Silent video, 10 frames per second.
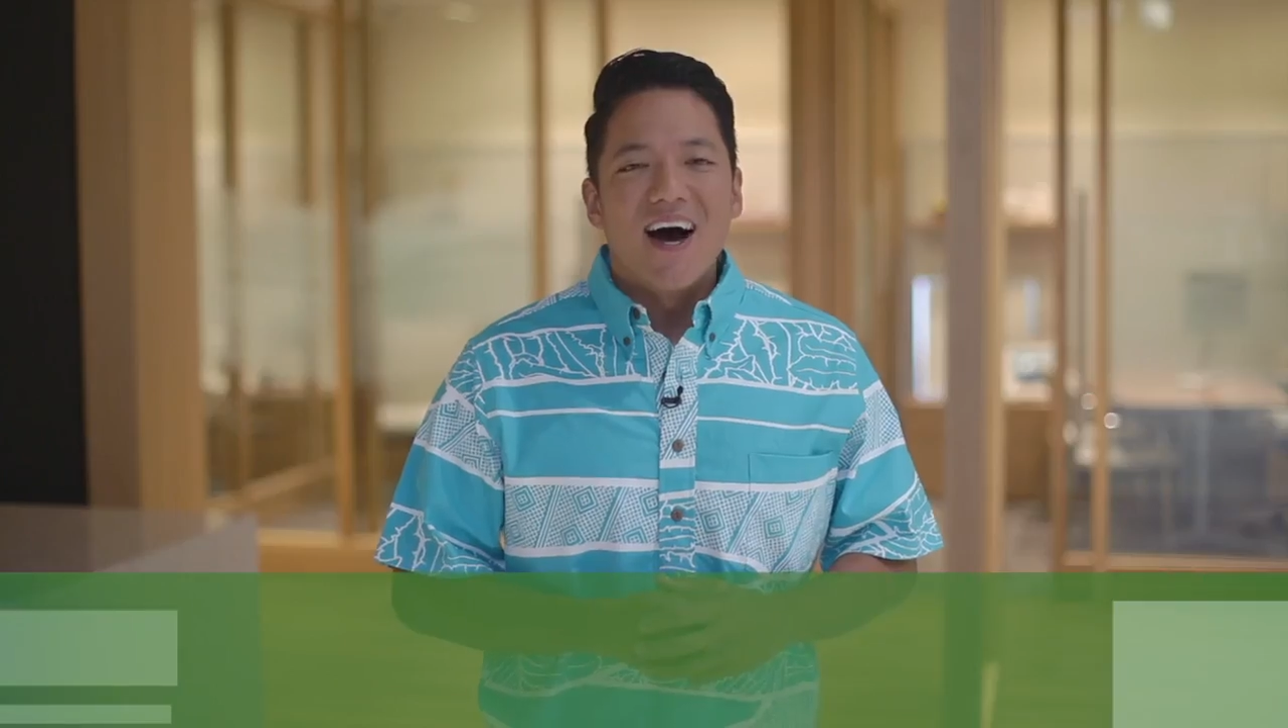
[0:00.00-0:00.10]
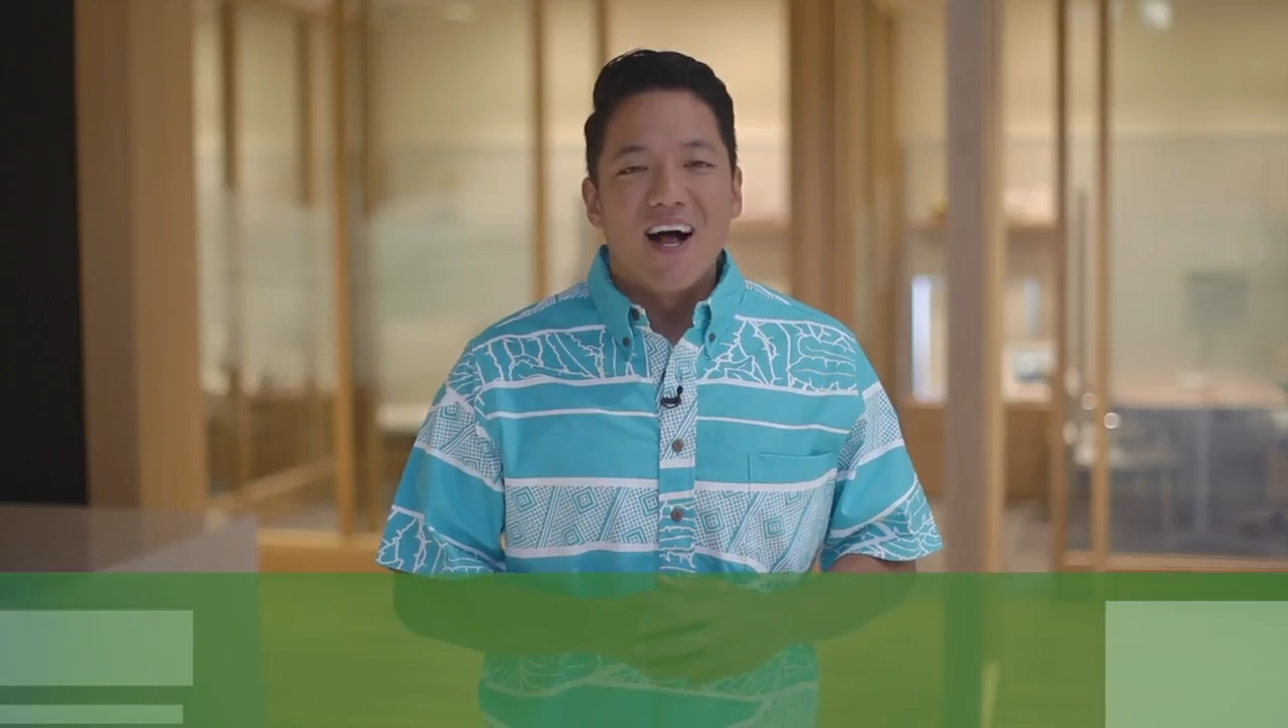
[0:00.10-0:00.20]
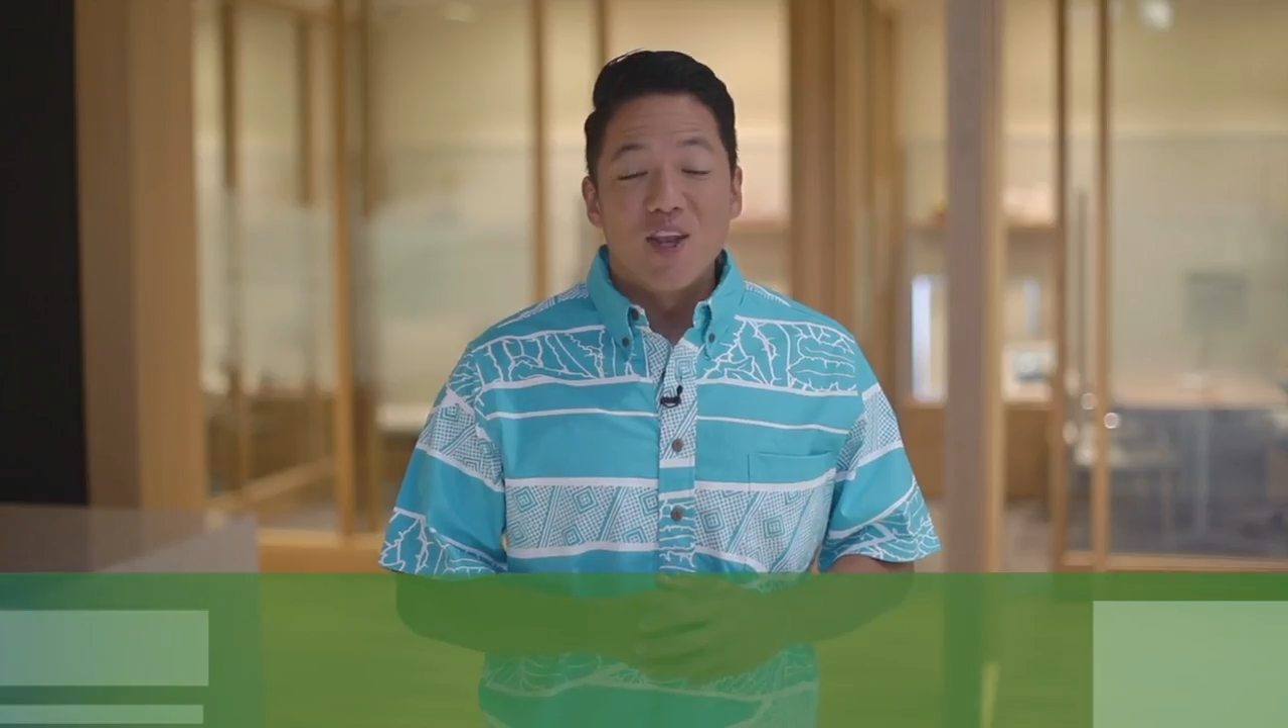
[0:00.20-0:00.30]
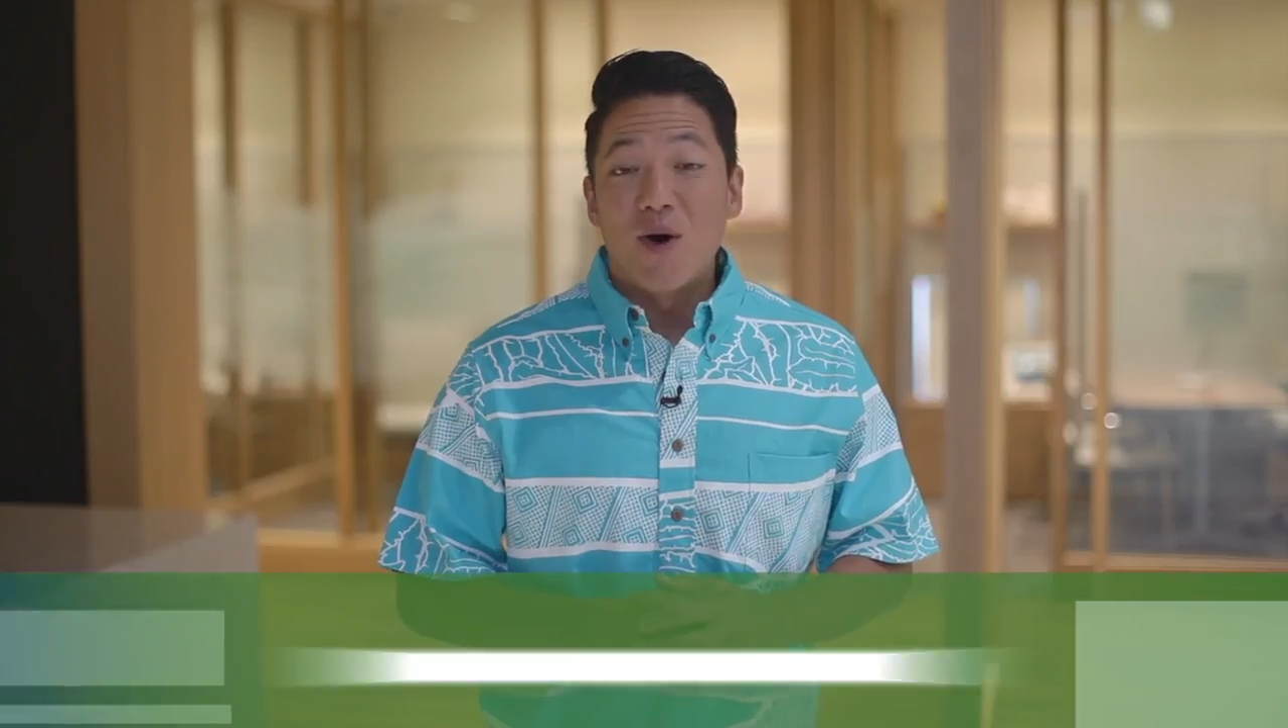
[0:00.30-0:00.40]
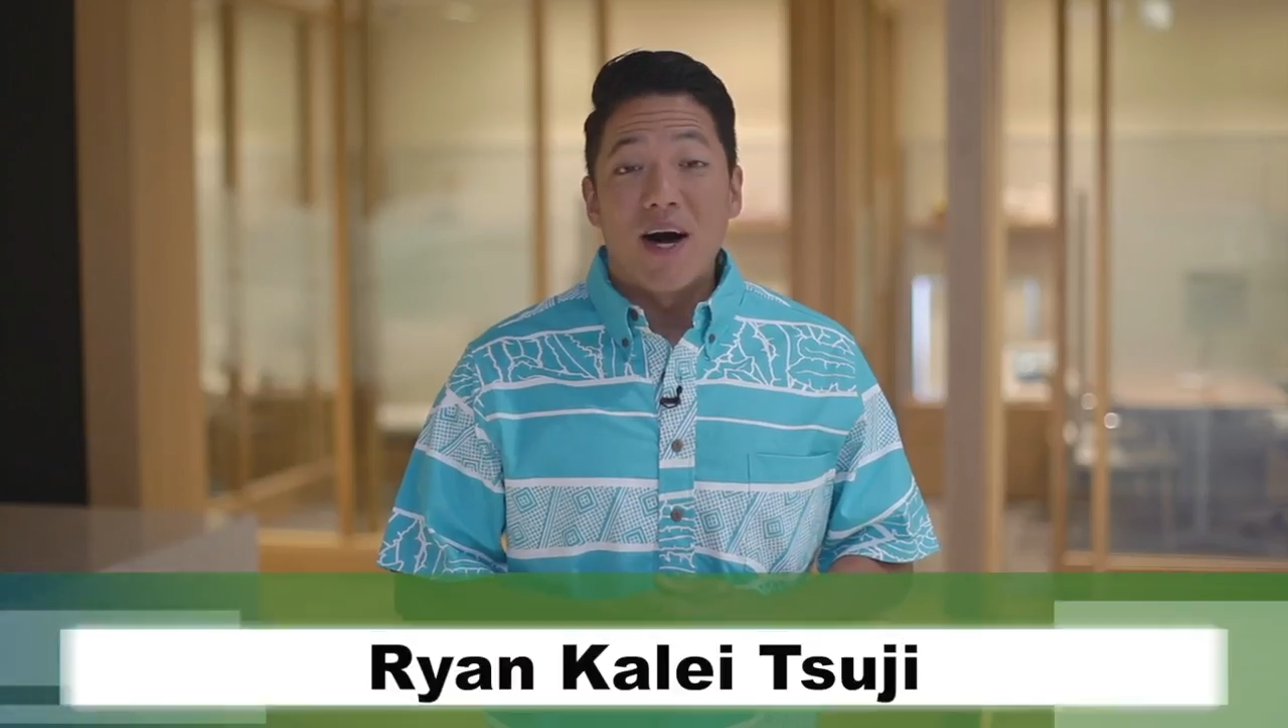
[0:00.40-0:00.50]

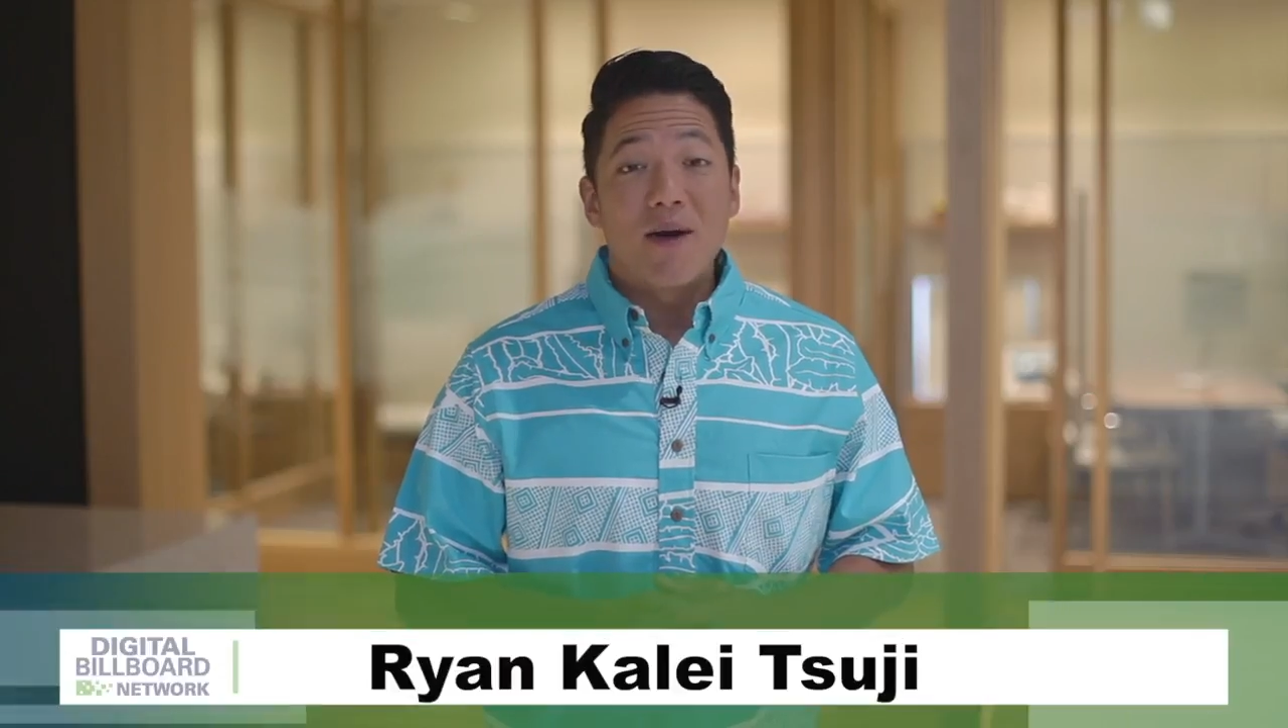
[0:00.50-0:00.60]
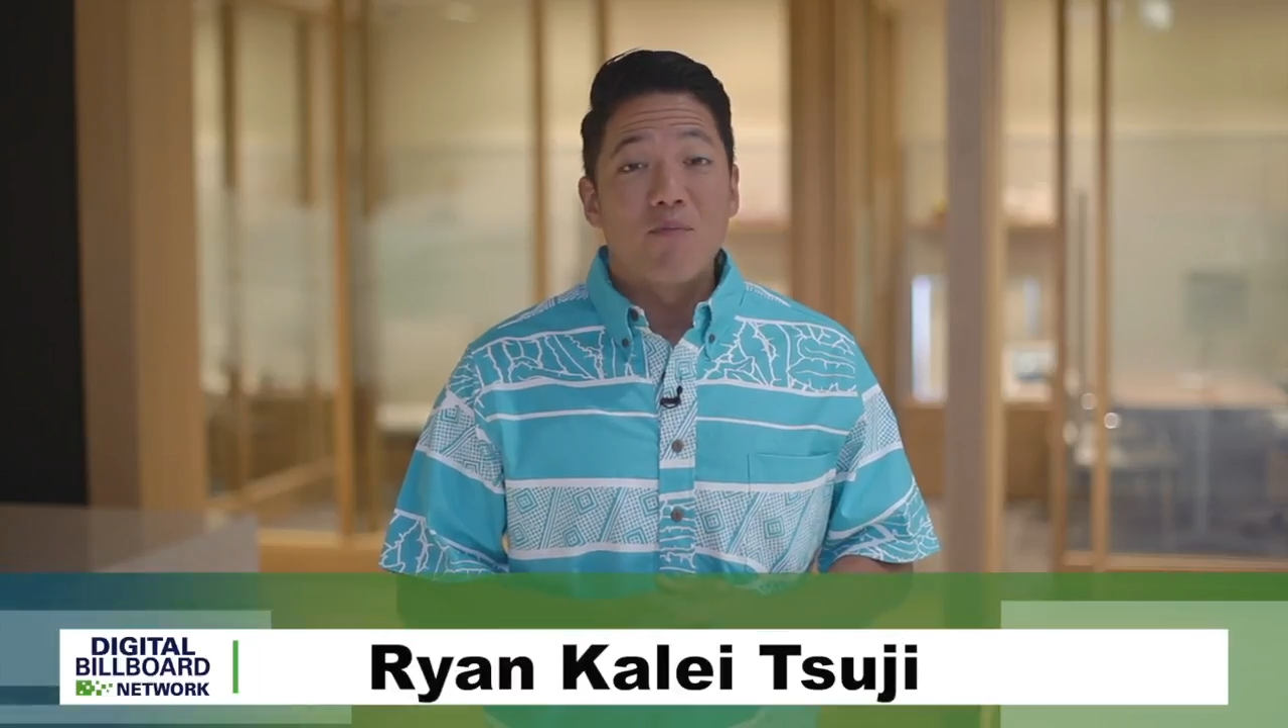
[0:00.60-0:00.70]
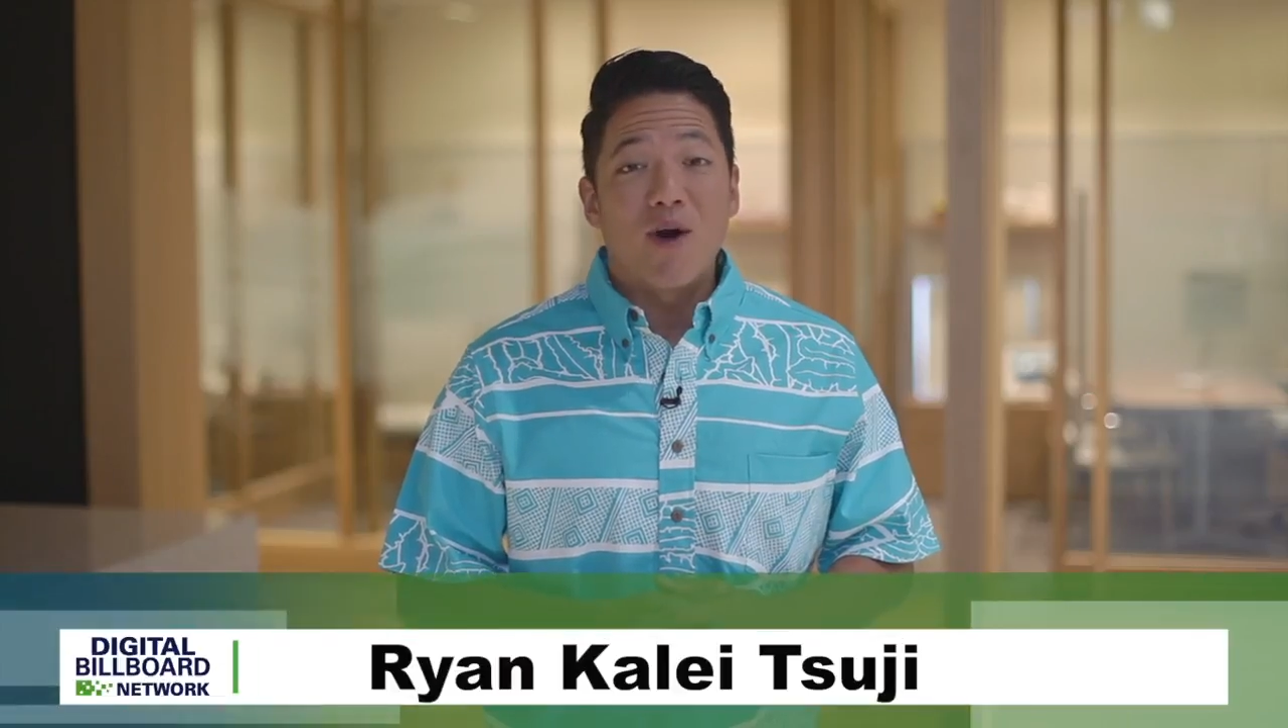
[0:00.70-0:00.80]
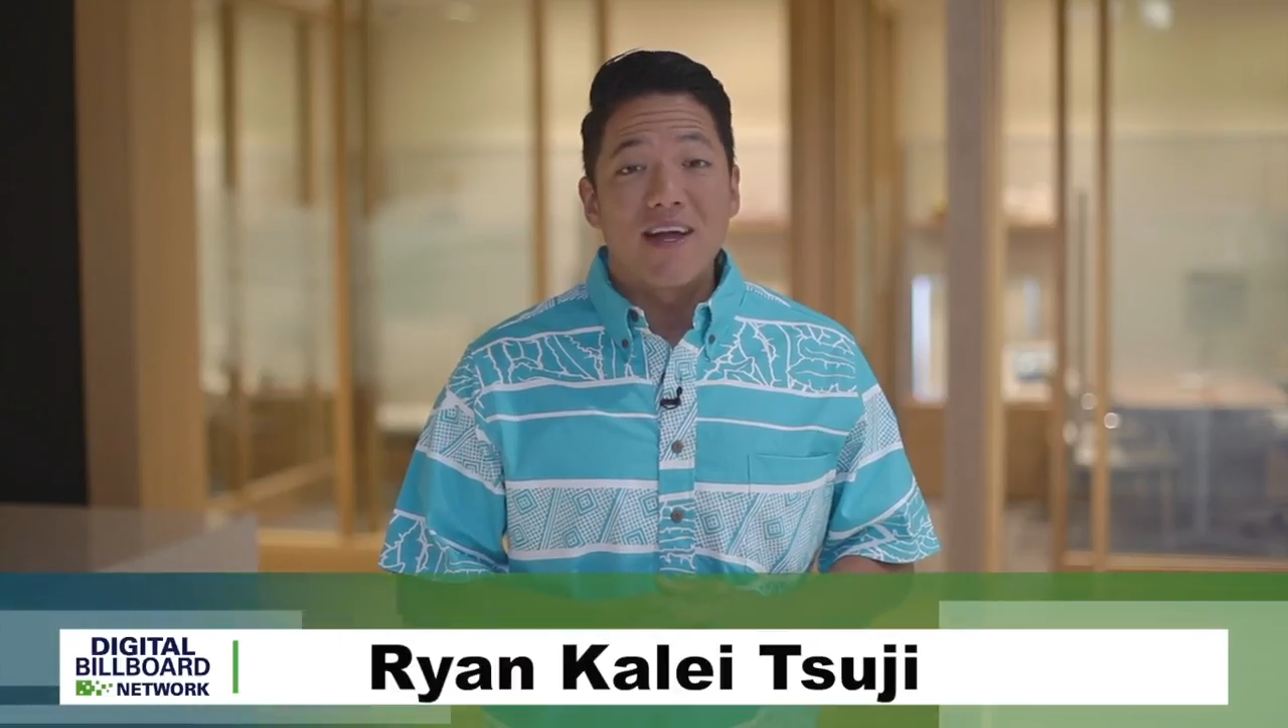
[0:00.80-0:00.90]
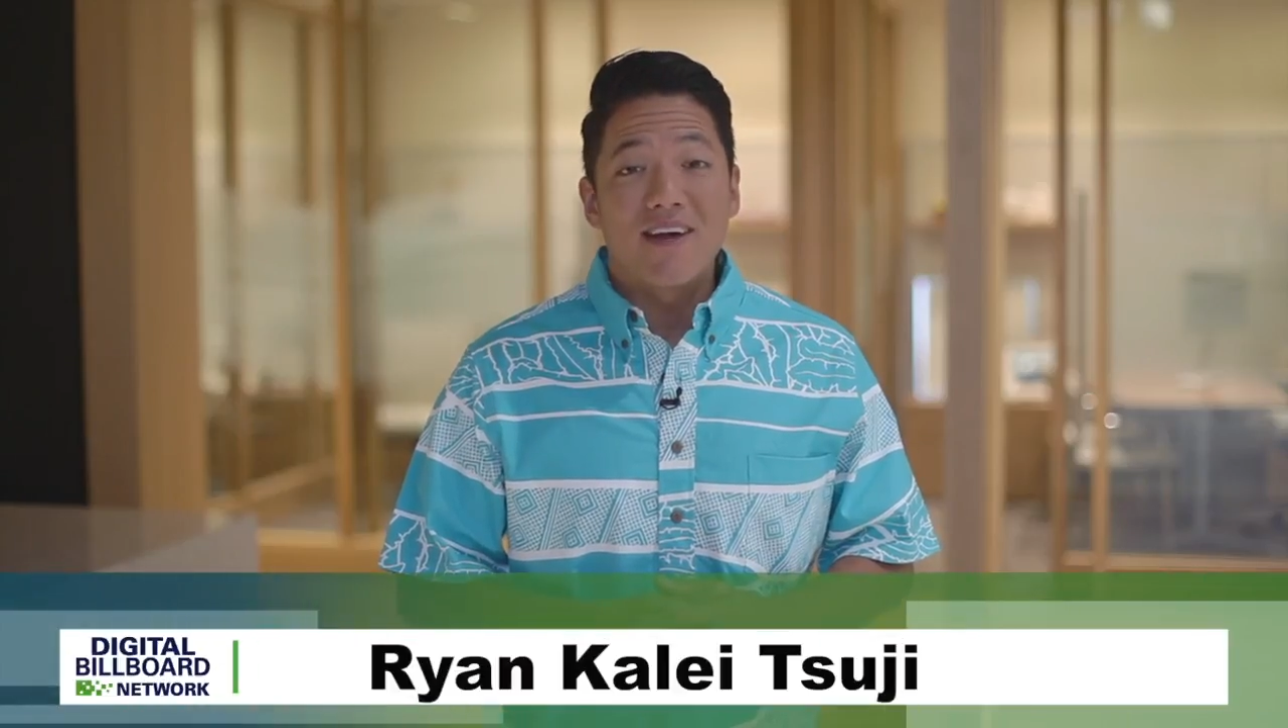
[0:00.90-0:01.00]
Aloha, I'm Ryan